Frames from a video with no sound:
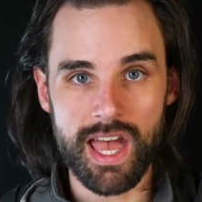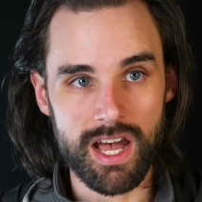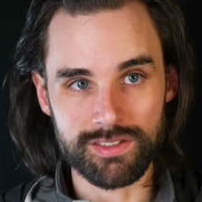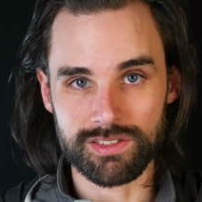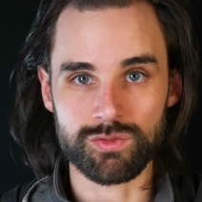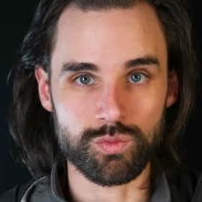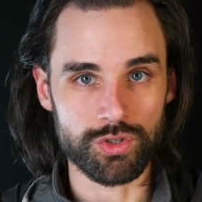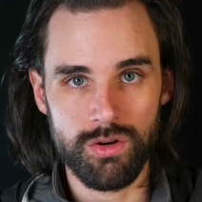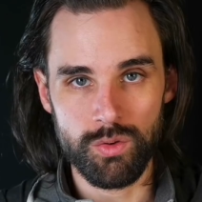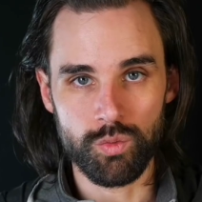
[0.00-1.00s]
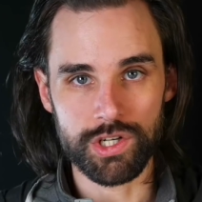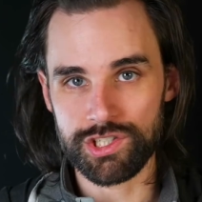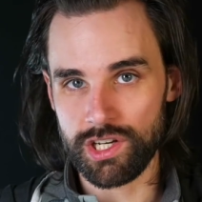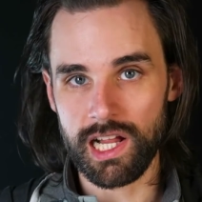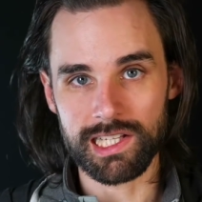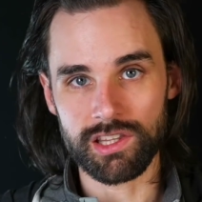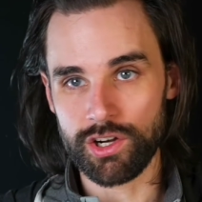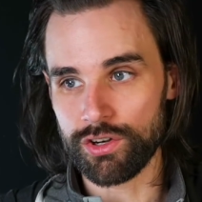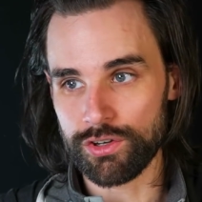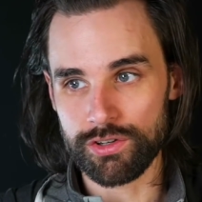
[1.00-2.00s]
How does this work? What should I
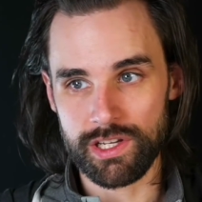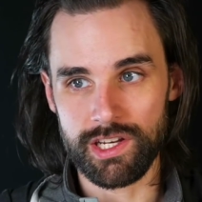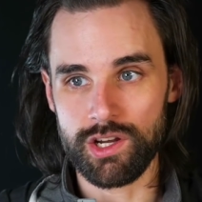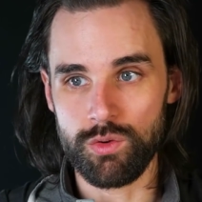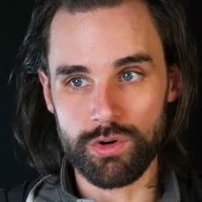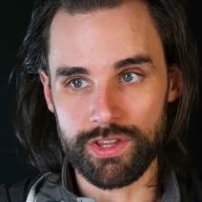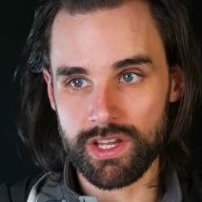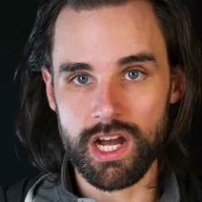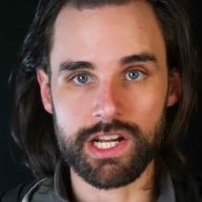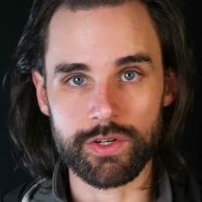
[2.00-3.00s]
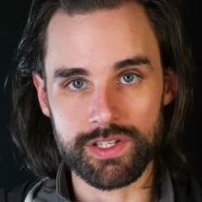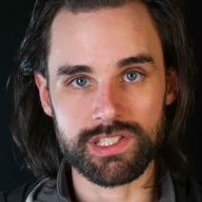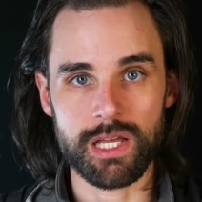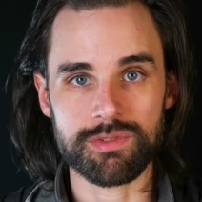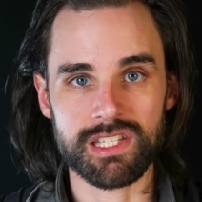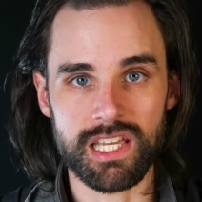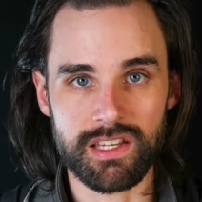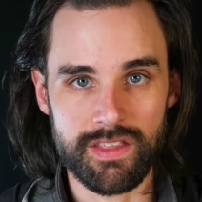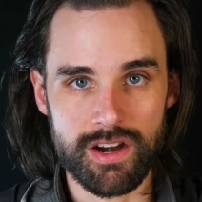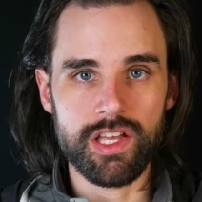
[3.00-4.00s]
learn? You know, what are the concrete steps to
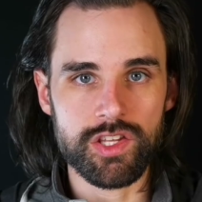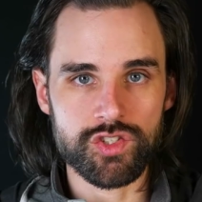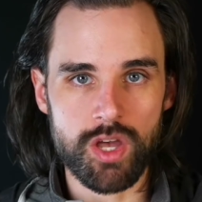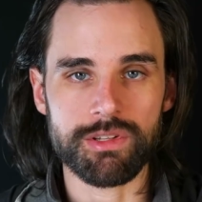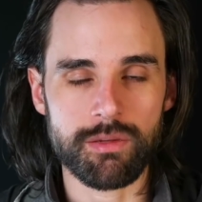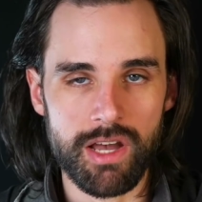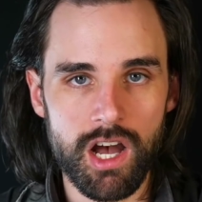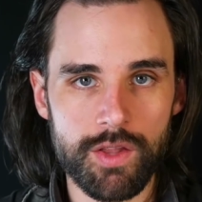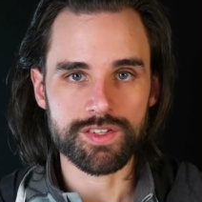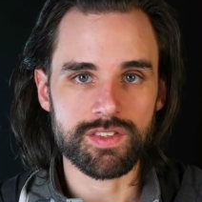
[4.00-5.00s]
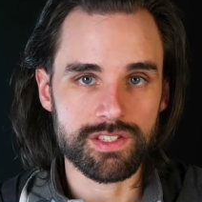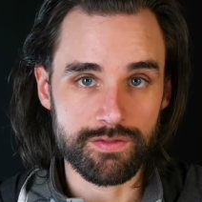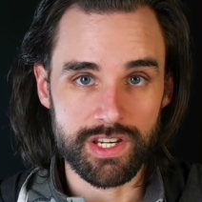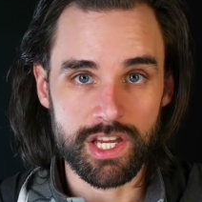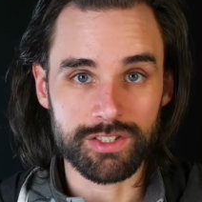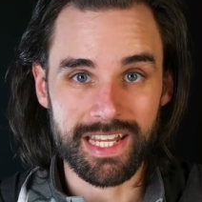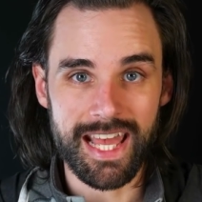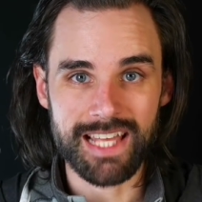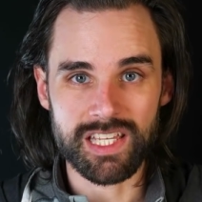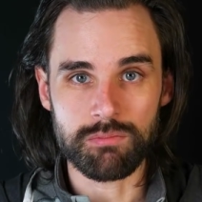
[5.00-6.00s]
getting there? So I'm going to talk about all this in this video today
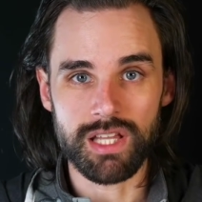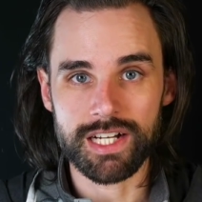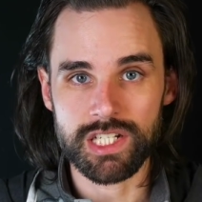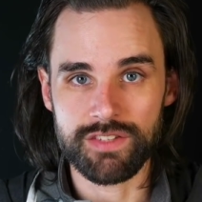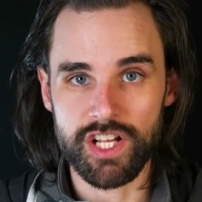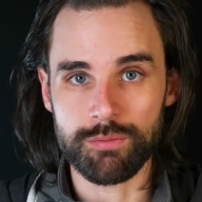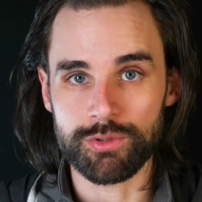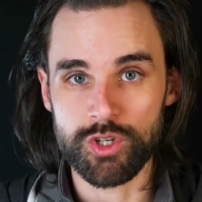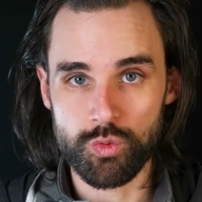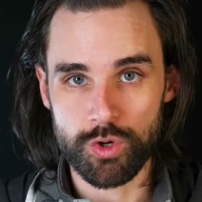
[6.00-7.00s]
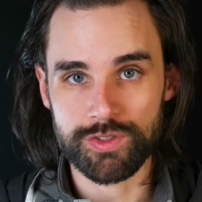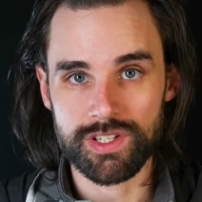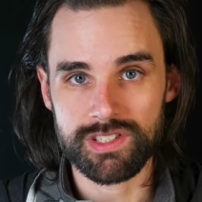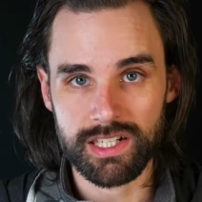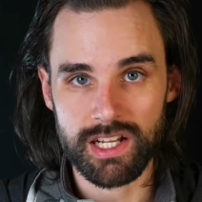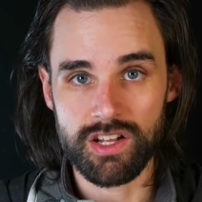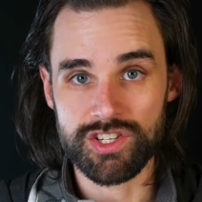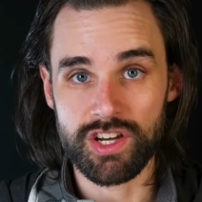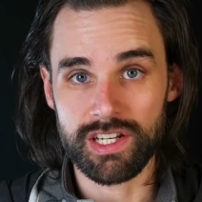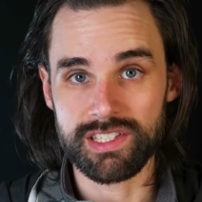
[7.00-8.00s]
as a blockchain developer who works this
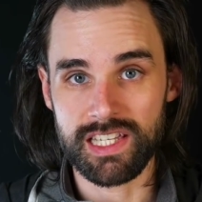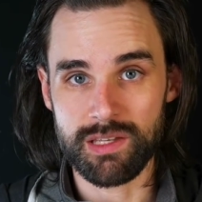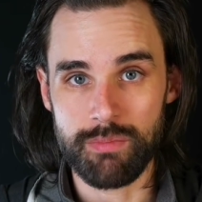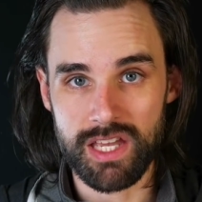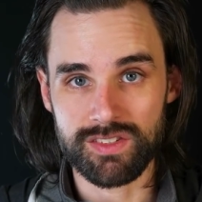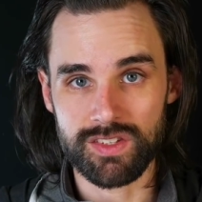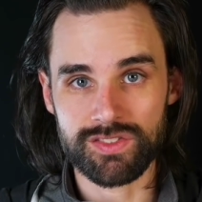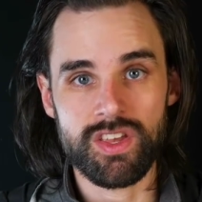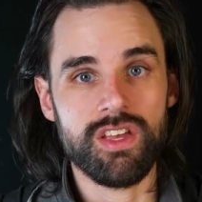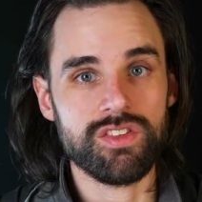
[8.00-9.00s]
technology on a daily basis.